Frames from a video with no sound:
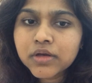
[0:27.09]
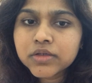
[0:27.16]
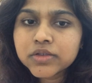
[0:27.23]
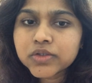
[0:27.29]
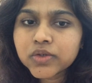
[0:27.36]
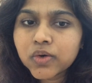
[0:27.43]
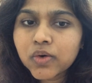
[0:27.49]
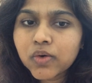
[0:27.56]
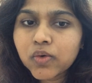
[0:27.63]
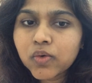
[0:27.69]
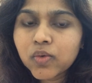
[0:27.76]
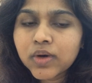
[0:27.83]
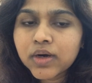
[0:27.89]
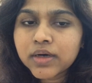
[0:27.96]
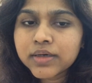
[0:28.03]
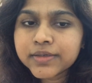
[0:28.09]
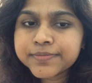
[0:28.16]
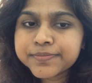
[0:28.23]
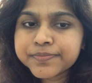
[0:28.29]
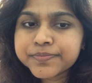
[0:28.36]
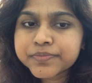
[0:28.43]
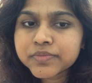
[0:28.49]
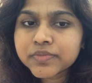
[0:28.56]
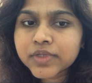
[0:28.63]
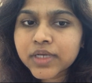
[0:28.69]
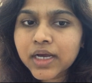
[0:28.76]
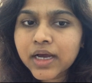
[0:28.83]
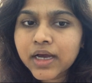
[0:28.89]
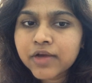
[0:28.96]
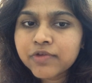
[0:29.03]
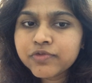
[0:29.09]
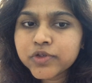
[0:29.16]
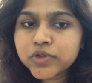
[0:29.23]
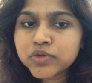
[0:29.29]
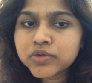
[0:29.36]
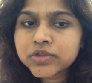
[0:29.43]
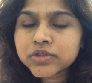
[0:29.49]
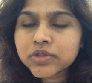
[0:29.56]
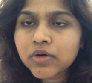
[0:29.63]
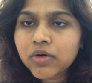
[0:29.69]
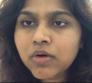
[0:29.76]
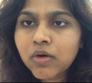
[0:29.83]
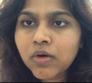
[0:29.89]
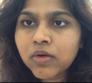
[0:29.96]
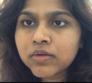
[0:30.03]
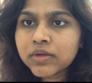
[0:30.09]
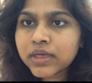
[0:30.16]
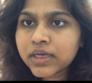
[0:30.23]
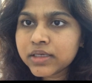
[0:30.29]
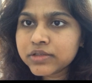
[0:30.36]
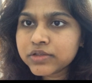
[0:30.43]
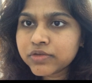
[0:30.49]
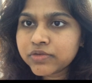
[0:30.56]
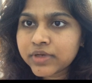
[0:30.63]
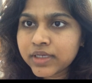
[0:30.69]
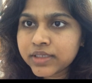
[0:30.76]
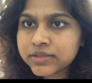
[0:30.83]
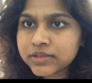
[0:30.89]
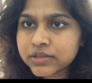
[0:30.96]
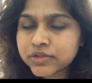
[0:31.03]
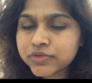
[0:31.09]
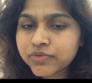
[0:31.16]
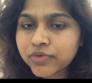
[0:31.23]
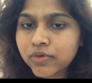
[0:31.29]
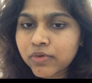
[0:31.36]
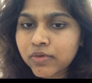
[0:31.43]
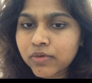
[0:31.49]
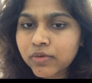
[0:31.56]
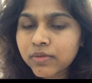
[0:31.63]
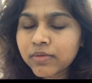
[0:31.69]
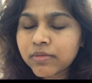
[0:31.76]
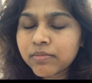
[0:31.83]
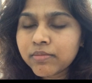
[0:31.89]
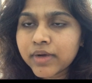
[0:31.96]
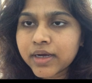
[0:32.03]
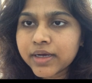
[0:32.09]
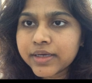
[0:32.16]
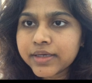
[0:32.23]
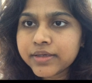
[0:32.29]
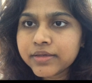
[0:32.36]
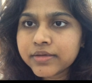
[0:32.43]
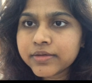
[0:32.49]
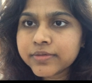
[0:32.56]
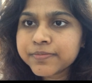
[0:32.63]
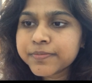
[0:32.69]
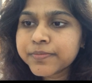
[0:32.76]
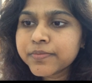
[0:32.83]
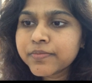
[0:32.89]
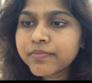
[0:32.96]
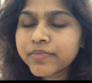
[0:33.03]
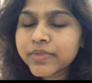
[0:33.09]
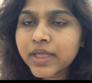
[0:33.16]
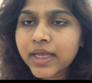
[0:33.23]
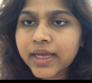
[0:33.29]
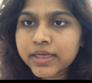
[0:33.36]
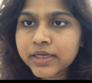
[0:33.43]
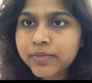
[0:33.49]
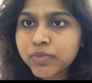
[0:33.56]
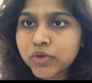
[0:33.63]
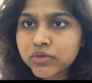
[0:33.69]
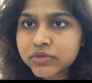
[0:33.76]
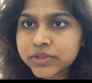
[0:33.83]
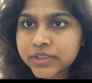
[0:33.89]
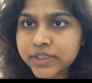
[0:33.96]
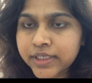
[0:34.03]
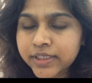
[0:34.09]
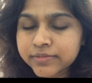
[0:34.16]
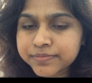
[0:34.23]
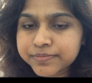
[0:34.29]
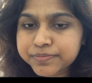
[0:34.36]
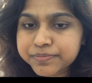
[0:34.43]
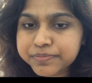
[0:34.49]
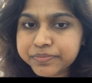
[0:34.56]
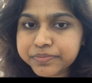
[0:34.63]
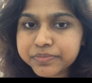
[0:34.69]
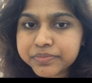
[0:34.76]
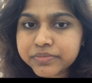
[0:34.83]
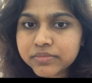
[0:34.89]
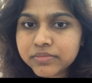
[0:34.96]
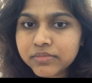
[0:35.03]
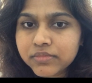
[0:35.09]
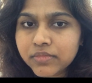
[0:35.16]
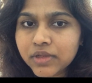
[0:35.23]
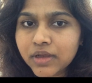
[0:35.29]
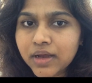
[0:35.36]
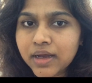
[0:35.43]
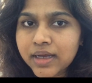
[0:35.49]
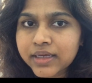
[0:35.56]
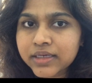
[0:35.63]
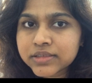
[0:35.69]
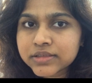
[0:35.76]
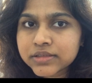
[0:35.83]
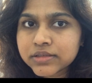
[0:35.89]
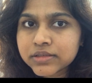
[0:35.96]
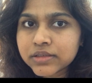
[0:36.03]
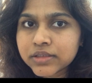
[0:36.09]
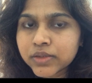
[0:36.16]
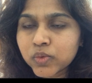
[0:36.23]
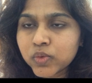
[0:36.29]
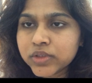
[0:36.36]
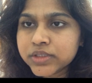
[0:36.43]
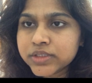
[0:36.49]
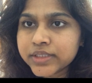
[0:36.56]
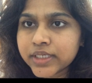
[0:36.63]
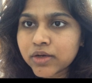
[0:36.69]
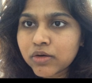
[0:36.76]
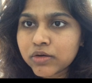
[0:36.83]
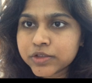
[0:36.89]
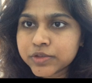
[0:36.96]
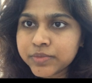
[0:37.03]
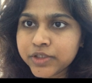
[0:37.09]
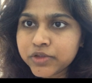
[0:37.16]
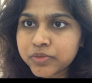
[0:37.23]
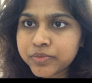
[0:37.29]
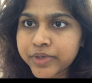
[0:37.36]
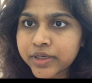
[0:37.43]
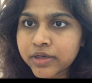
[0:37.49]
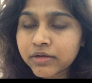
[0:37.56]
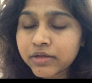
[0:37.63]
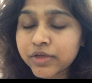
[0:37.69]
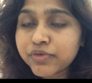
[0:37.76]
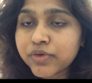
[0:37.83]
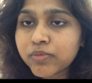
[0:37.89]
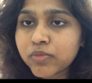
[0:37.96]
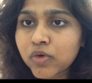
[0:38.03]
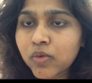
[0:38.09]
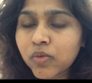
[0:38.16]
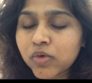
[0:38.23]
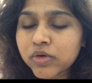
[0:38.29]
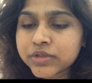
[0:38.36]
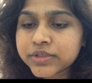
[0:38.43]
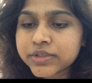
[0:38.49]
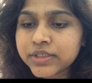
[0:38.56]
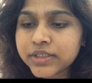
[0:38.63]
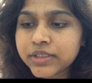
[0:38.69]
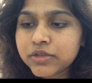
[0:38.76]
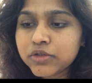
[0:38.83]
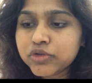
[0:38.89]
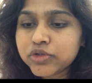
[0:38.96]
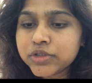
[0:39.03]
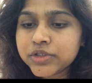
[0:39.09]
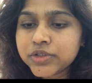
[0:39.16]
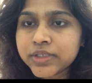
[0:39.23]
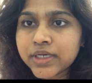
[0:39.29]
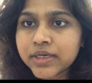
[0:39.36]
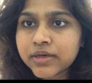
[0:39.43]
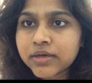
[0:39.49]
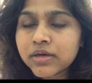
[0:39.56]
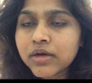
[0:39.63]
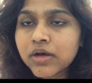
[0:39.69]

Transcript: So I've used all kinds of cleansers for my acne prone skin. I guess the worst that caused me to break out even more was the Neutrogena